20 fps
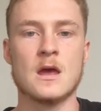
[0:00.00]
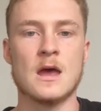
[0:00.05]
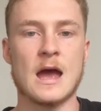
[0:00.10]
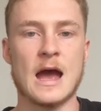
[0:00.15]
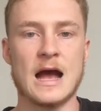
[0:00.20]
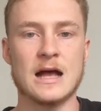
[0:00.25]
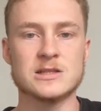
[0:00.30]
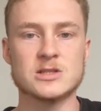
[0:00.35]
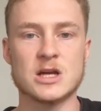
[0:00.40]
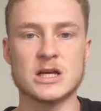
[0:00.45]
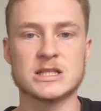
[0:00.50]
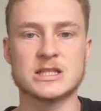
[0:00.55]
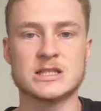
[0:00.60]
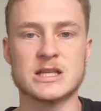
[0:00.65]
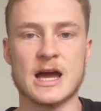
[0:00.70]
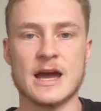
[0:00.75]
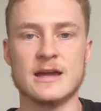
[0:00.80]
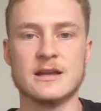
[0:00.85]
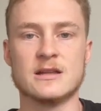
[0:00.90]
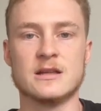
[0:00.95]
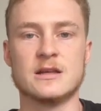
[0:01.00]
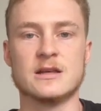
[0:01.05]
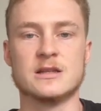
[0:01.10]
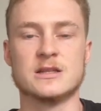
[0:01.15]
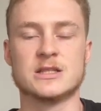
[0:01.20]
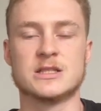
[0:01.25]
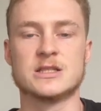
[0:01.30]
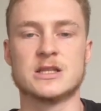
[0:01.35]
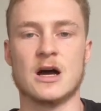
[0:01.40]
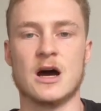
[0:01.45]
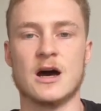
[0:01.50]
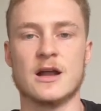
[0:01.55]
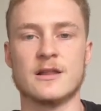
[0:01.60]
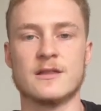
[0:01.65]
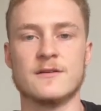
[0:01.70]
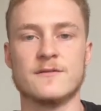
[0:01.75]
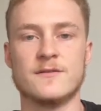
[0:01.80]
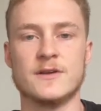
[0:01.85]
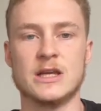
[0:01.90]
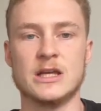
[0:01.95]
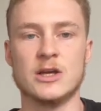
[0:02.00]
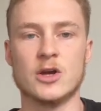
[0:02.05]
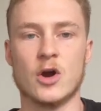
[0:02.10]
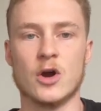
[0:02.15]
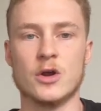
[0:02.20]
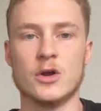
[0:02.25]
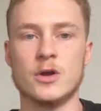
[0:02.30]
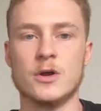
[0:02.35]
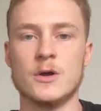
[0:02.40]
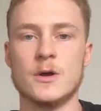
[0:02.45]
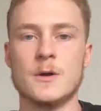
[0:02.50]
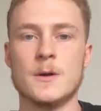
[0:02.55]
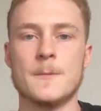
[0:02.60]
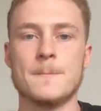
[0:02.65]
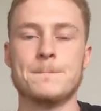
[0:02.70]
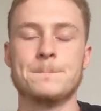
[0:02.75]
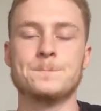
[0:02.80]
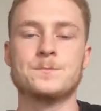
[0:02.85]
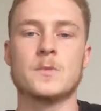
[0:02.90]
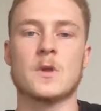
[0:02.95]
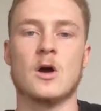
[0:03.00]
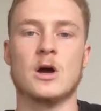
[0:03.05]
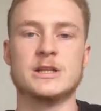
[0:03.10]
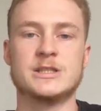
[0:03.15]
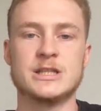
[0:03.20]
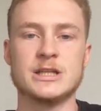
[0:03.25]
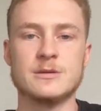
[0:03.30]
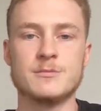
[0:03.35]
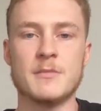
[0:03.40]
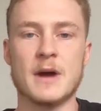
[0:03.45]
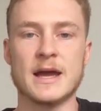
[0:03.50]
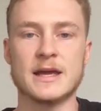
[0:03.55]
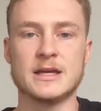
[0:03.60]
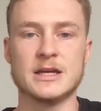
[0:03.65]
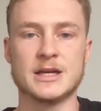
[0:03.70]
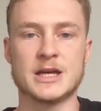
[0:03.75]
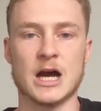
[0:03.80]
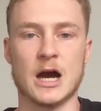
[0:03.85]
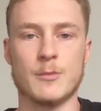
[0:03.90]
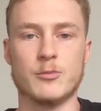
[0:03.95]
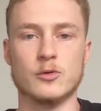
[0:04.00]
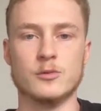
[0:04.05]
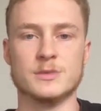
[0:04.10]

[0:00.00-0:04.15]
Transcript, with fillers: As I stated at the start of the video, I did make a couple